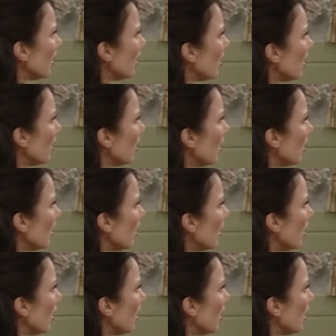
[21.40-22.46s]

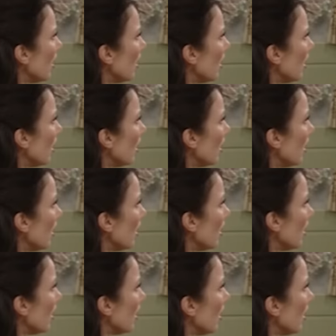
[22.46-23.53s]

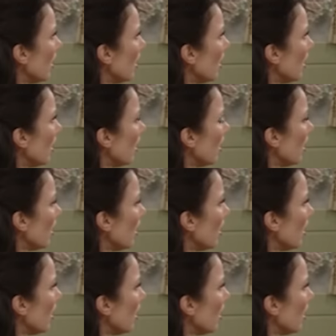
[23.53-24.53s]
No words are spoken by the person on screen.